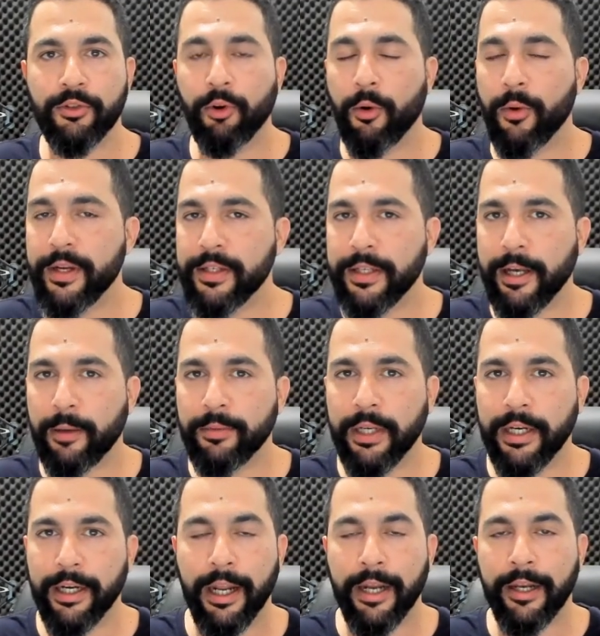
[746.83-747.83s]
to always stay
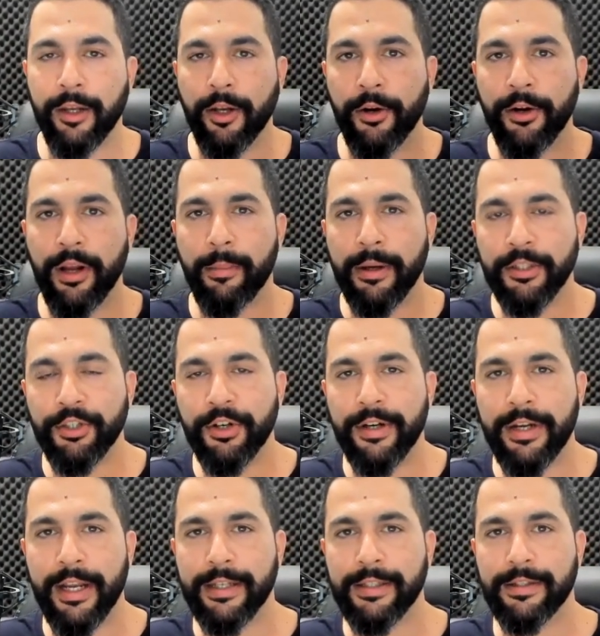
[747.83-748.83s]
updated and learn about your
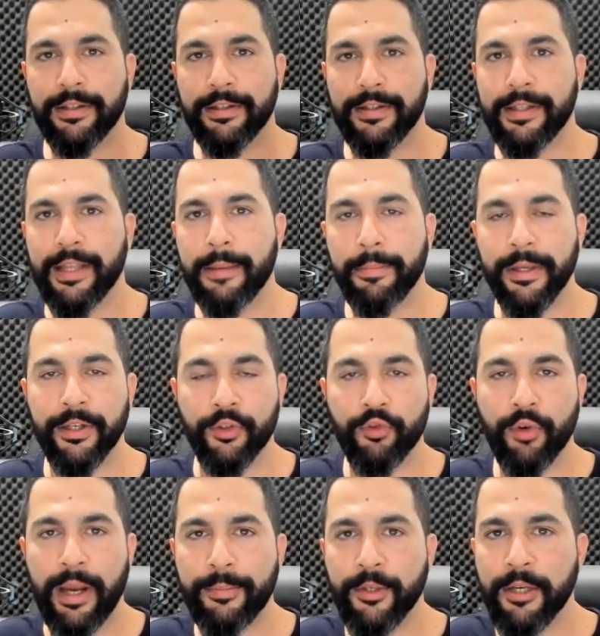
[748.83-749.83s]
next step in
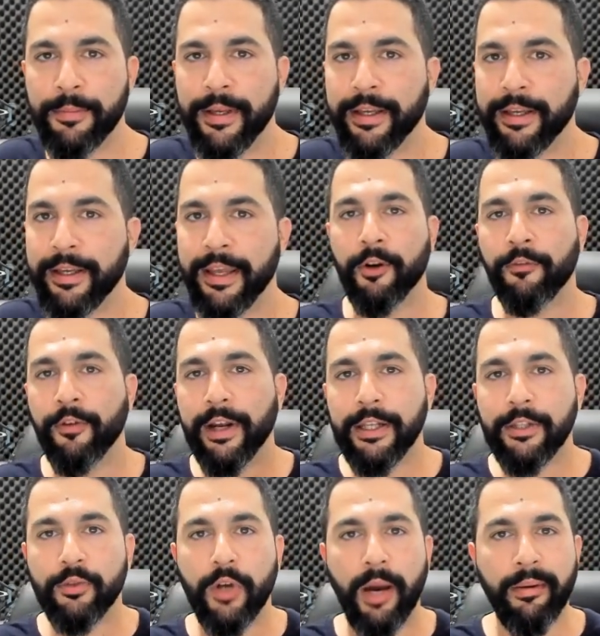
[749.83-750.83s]
dropshipping. Don't
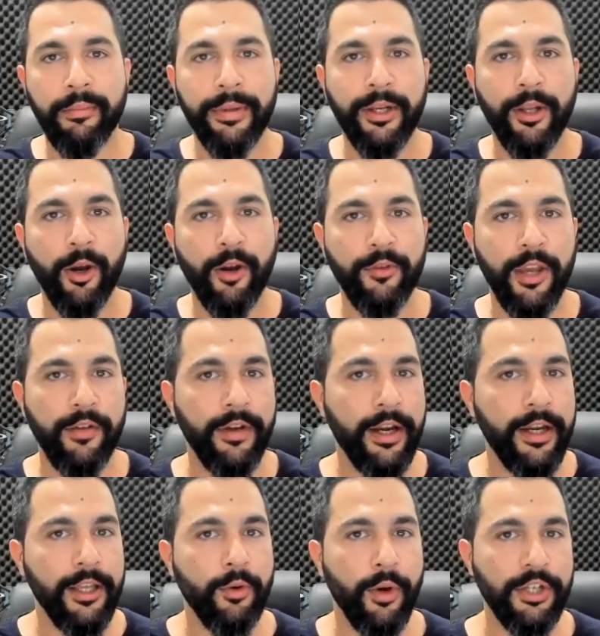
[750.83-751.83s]
forget to comment below if you have
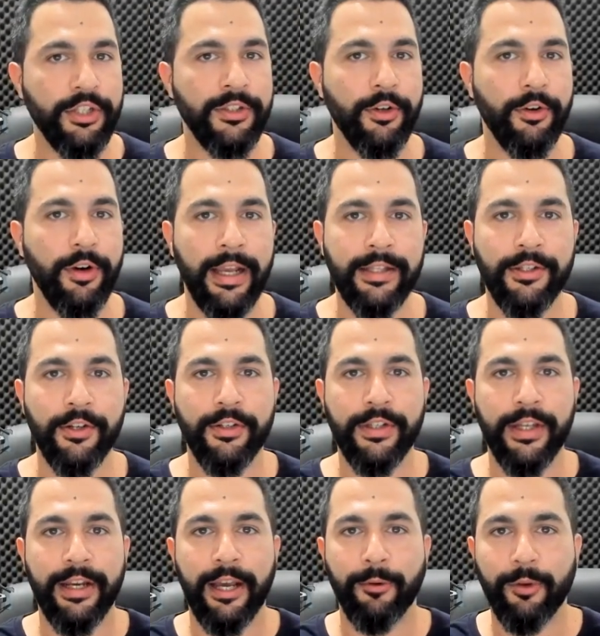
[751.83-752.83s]
any questions or
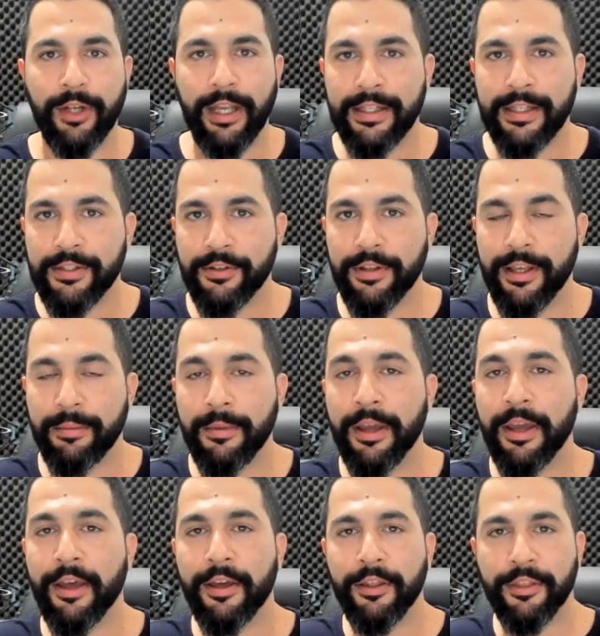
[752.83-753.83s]
answers, and I will answer them.
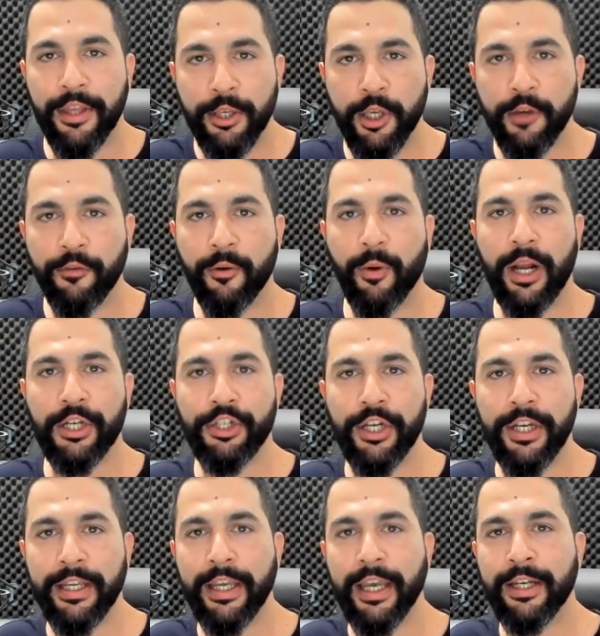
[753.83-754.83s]
Thank you for
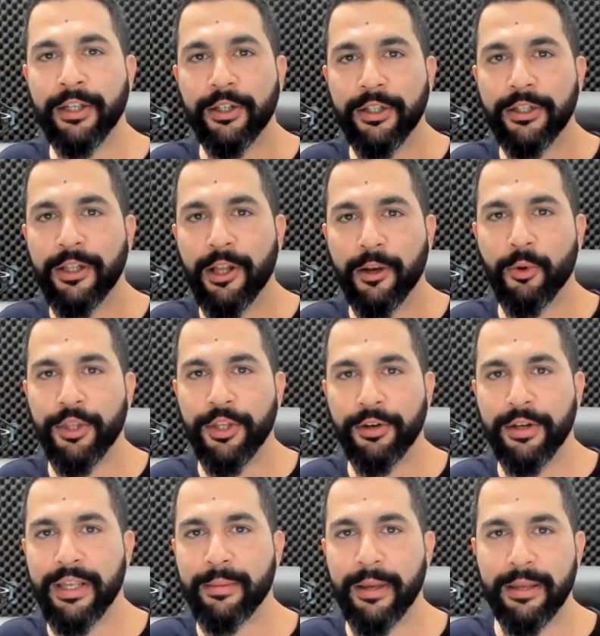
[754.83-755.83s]
watching, and good luck with
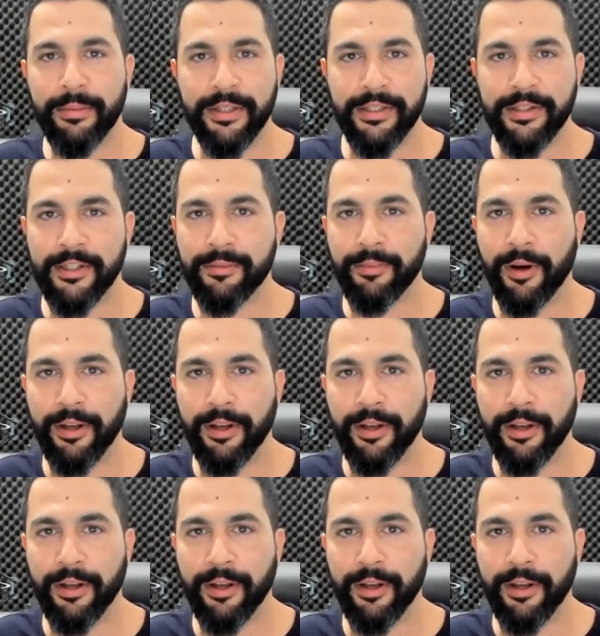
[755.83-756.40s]
your eBay business